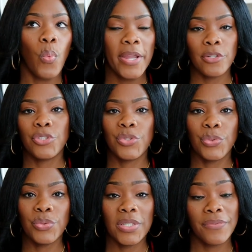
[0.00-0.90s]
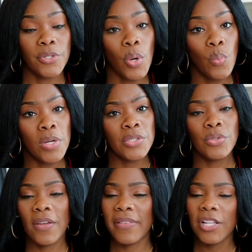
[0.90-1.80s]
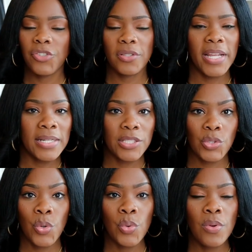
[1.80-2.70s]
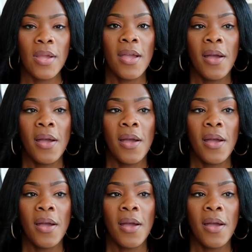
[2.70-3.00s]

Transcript: wear shoes if you don't want to. If that's your thing, that's cool.